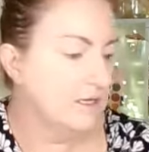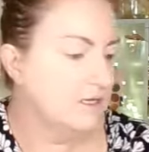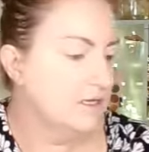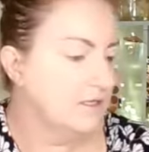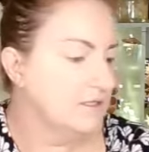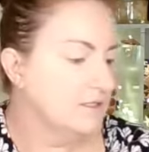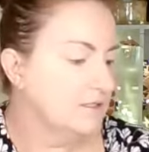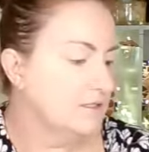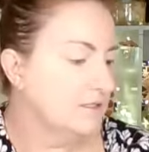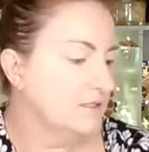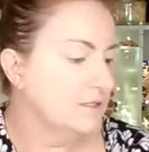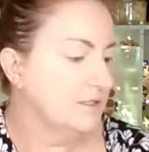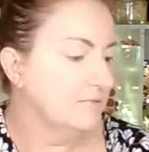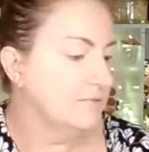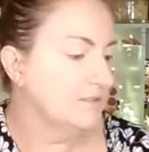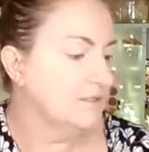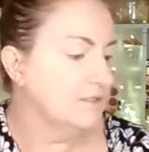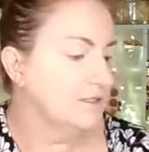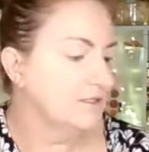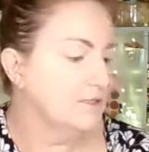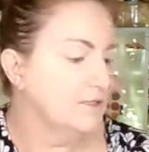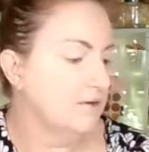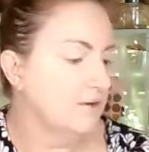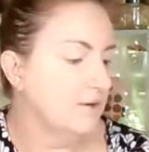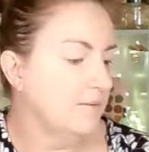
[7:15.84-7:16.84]
So let me
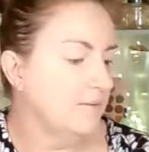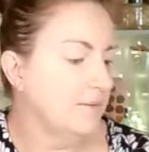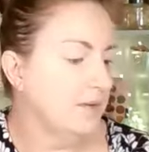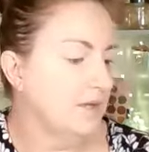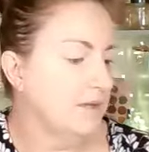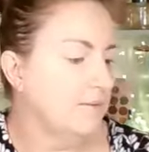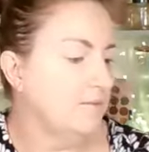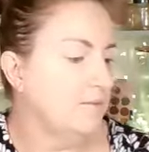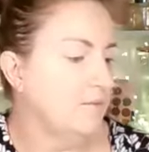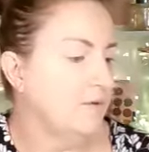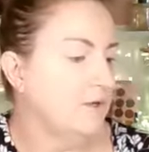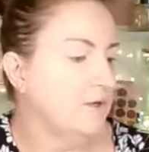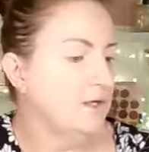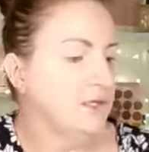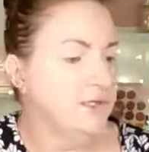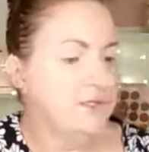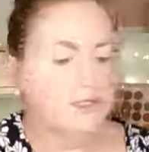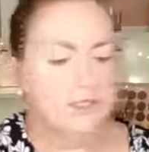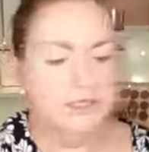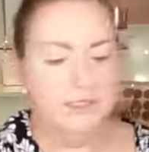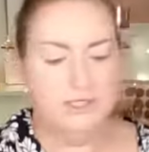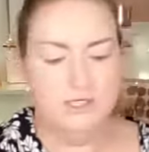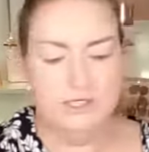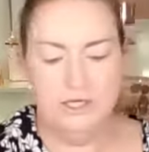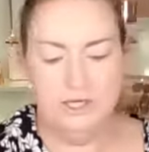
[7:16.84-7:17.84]
just grab a
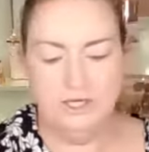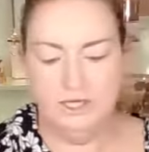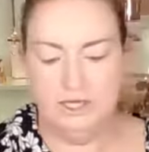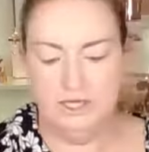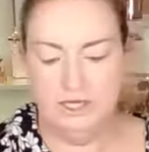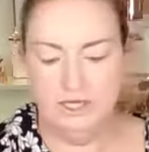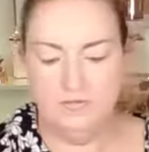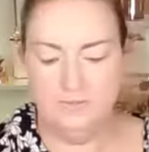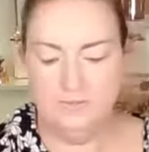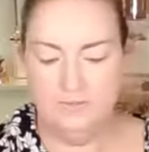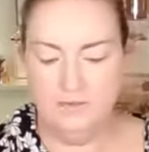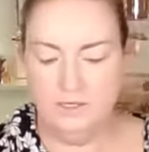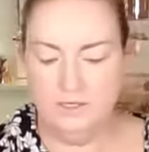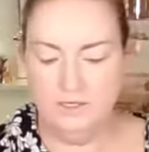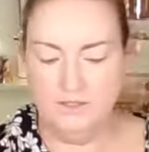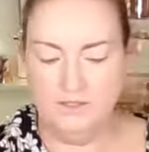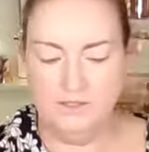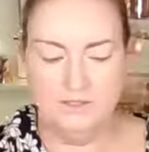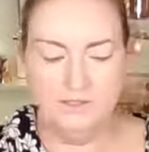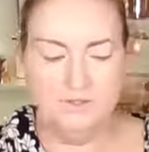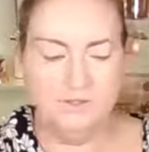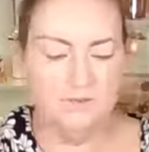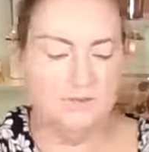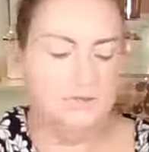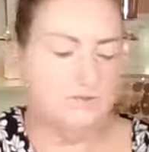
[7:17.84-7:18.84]
brush. I
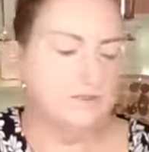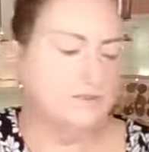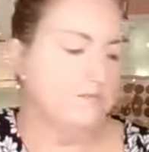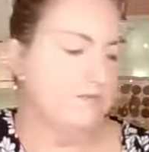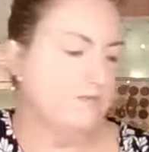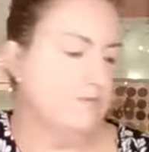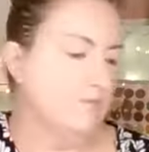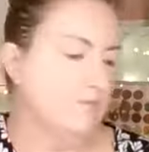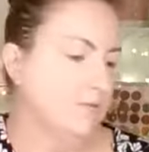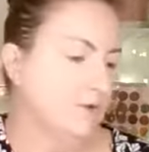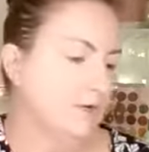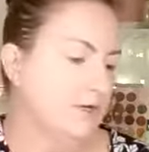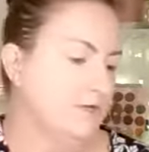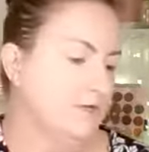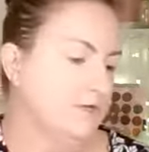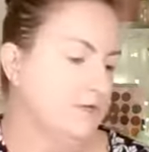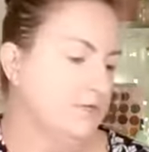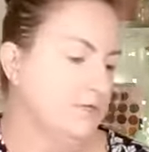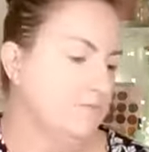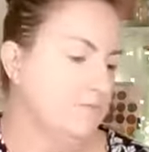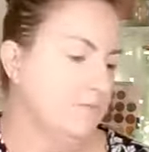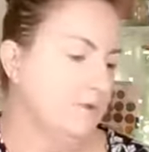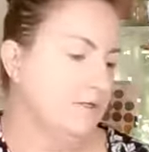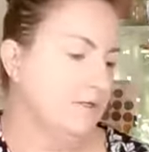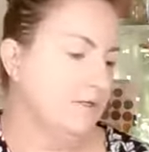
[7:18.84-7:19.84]
use all different
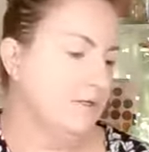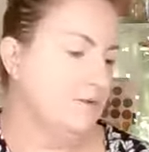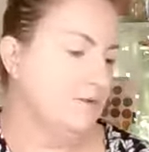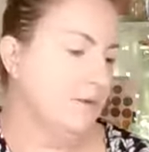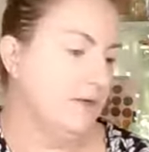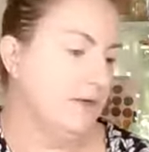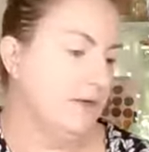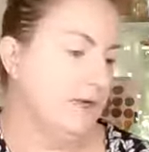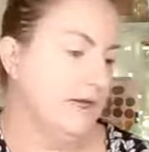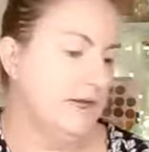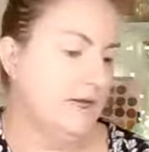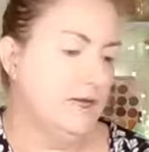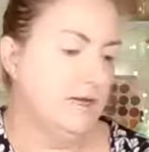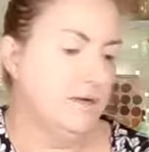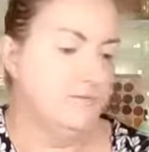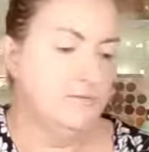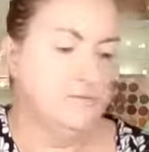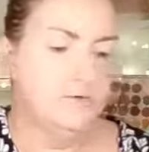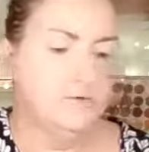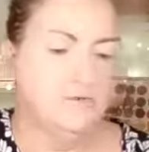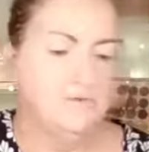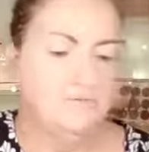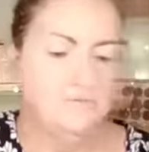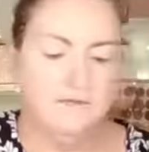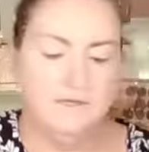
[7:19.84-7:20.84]
brushes. Most of mine are
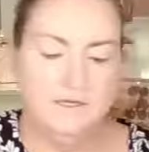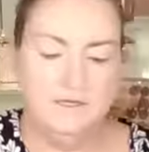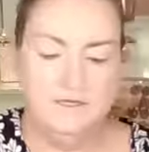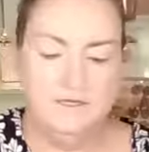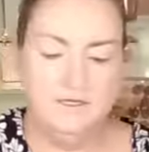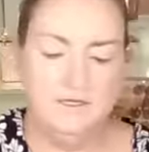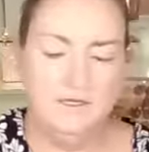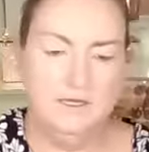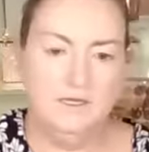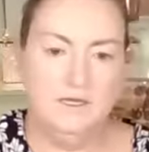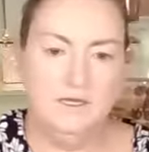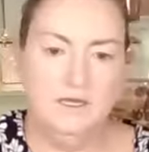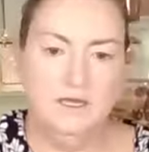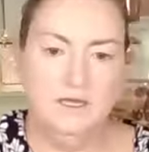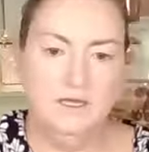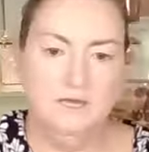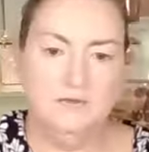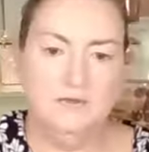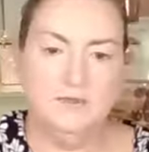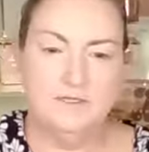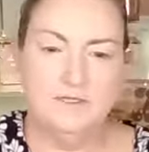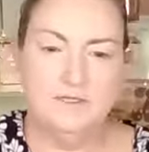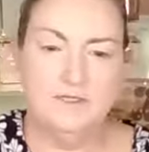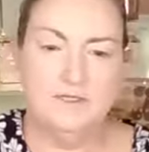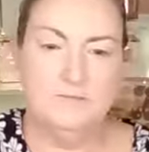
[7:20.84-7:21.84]
Morphe.
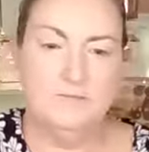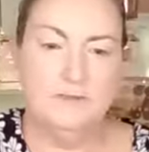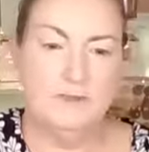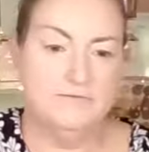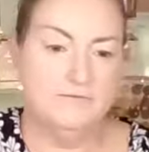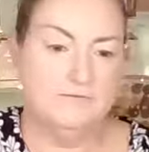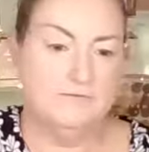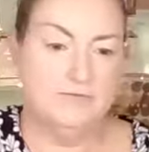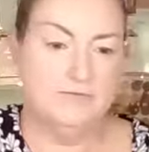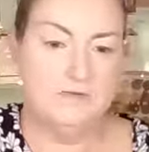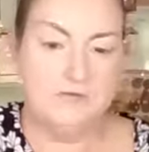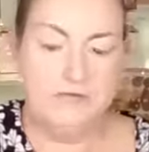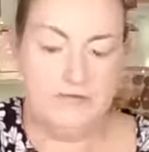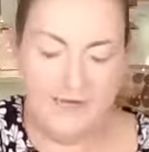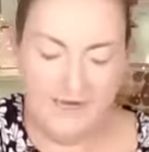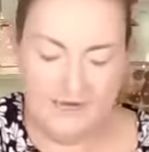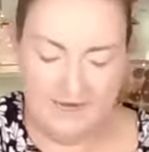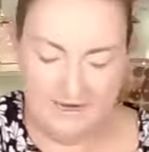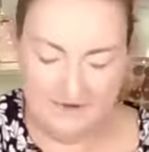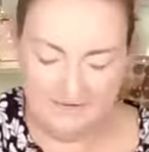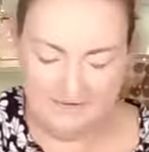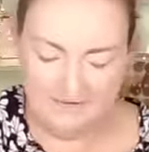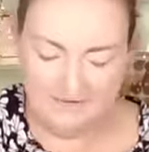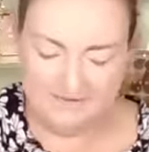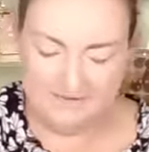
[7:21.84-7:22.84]
Most of them have dog hair
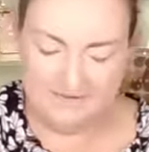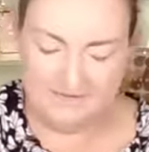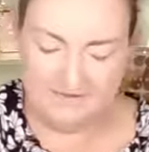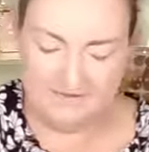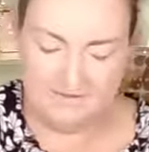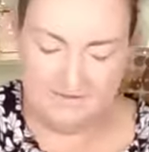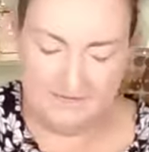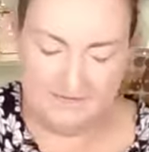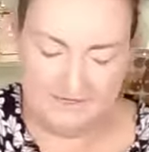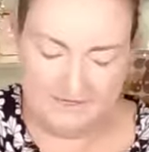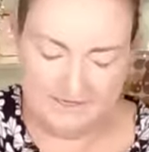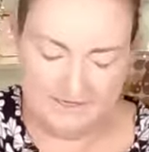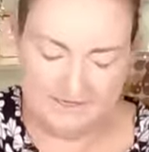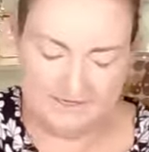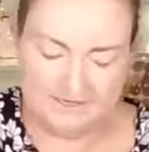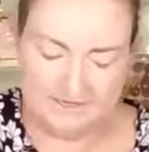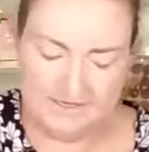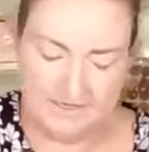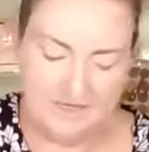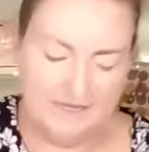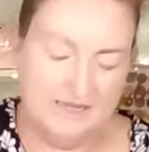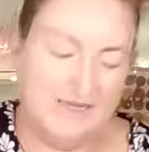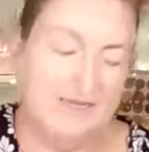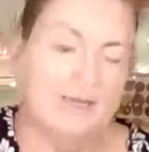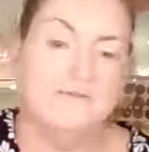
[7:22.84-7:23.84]
in them because
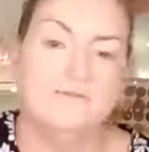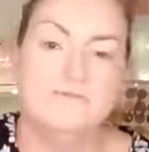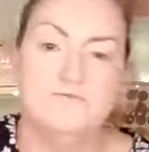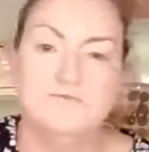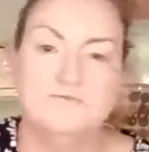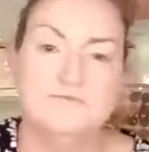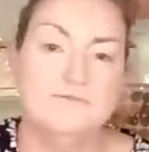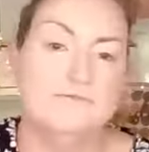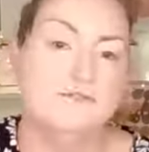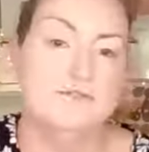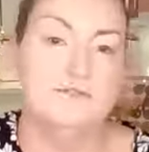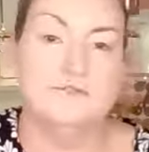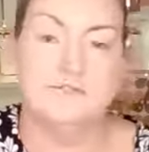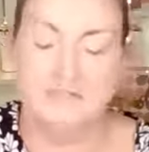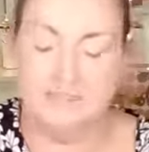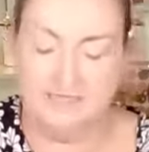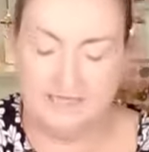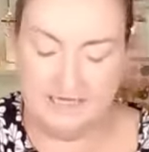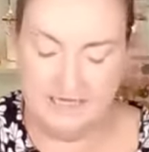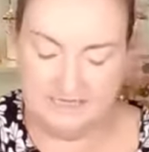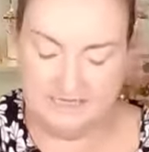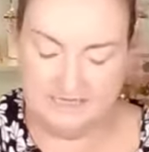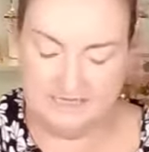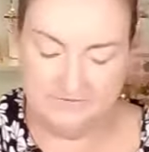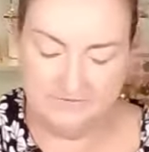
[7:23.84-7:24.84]
I have dogs and
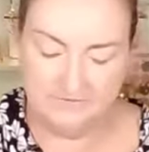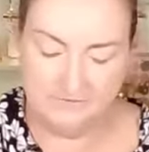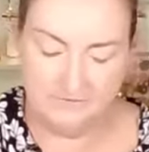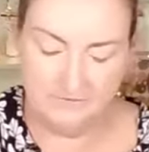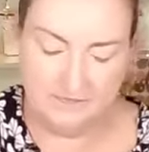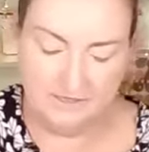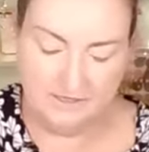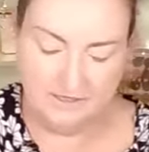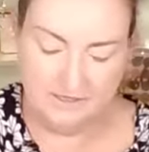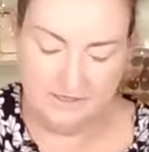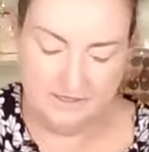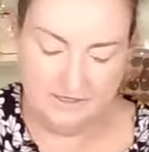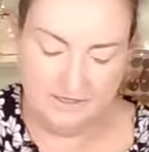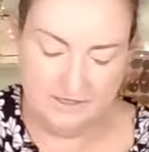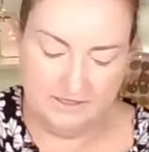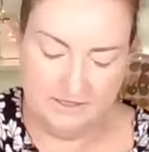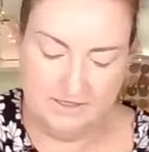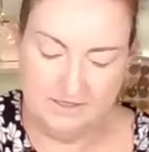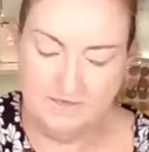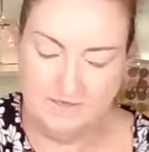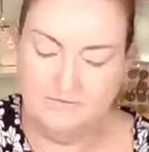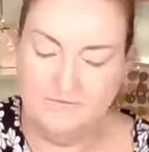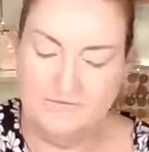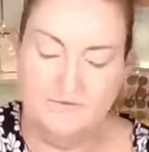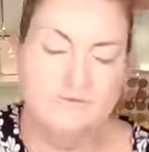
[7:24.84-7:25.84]
cats everywhere.
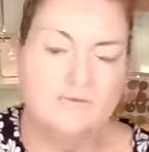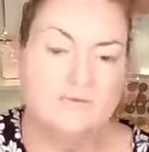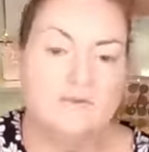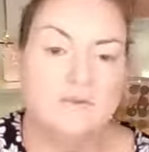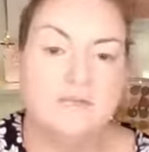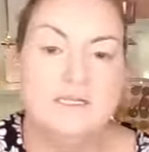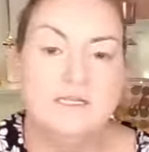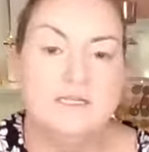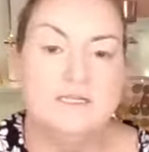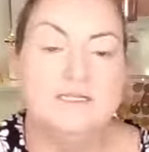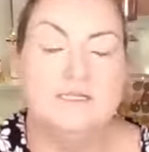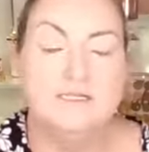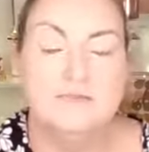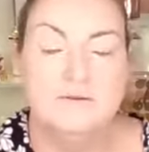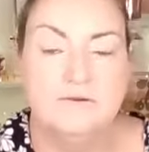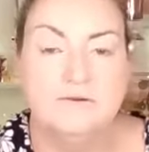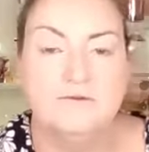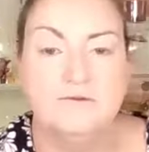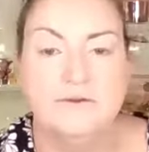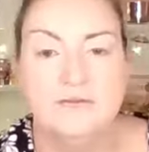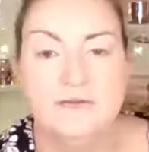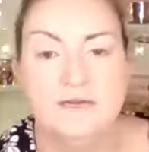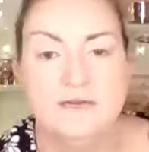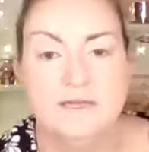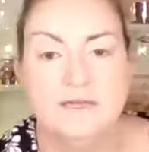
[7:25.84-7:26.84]
If you can hear snoring
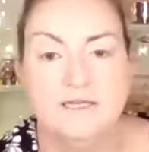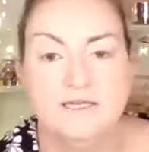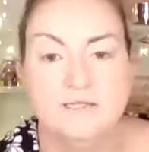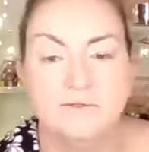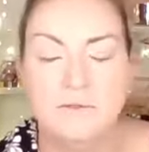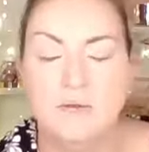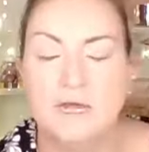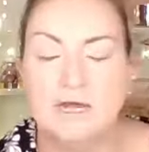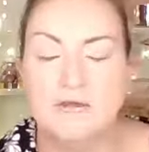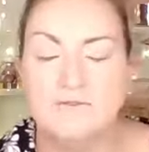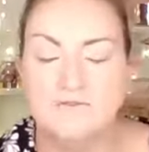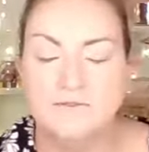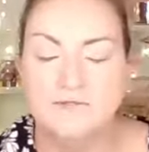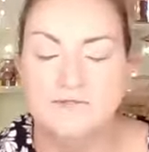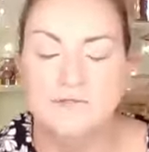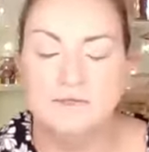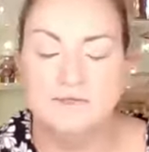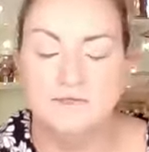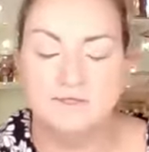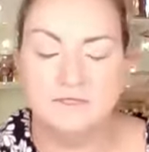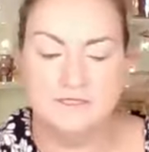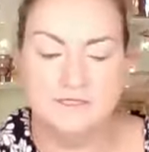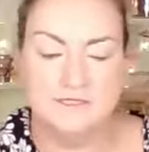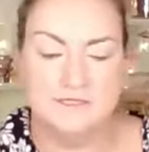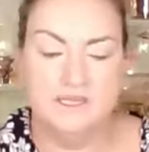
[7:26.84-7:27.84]
right now, that's one of the
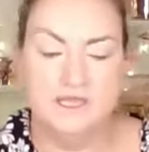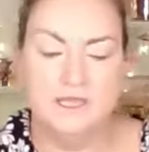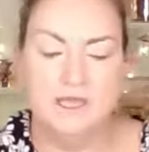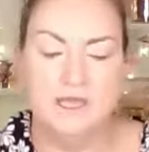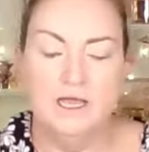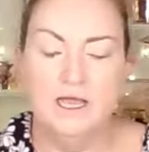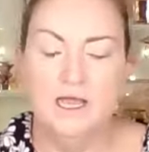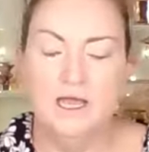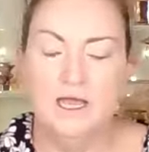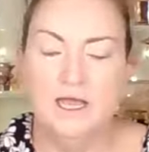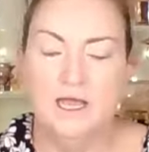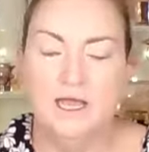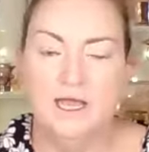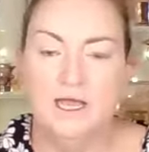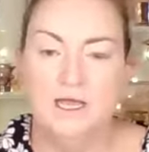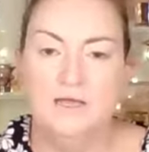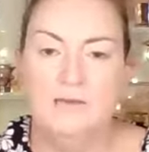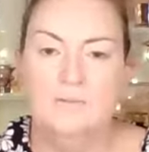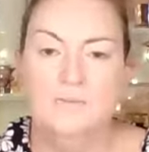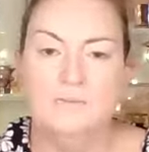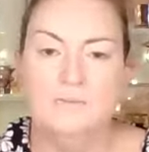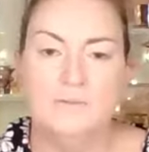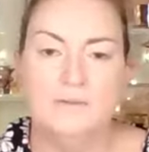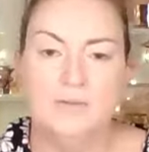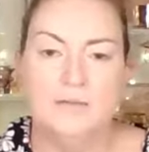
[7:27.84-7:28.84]
dogs.
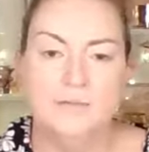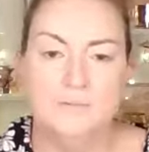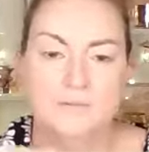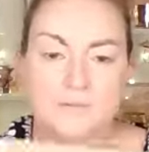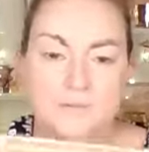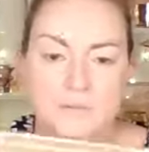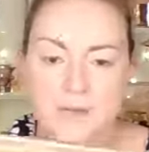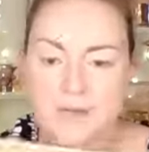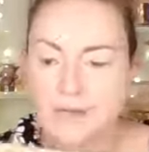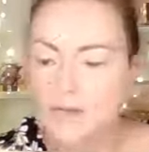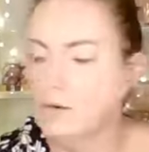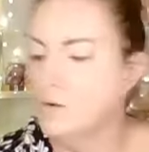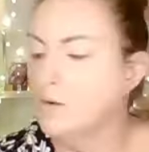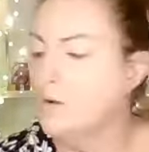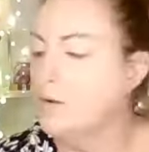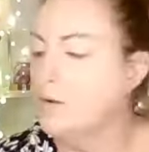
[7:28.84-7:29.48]
But